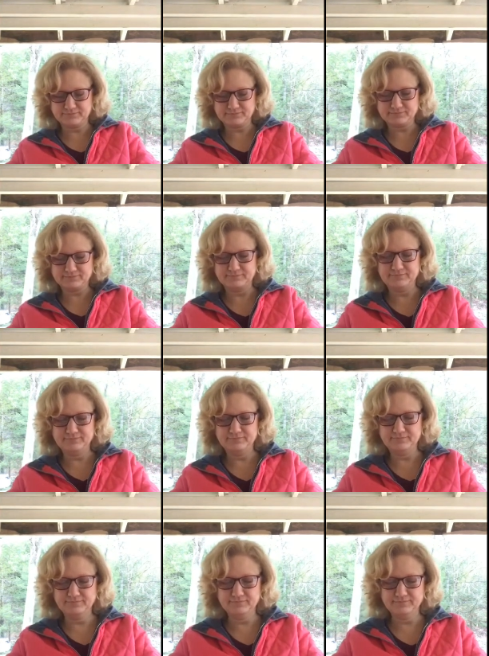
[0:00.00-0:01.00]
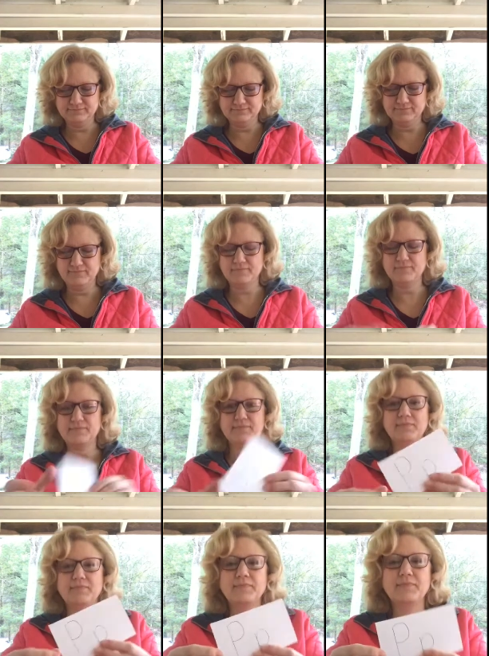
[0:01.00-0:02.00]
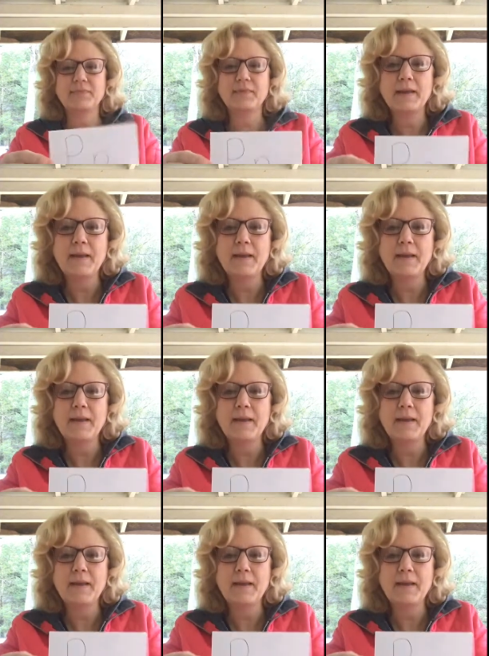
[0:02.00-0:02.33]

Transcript: Nothing is said.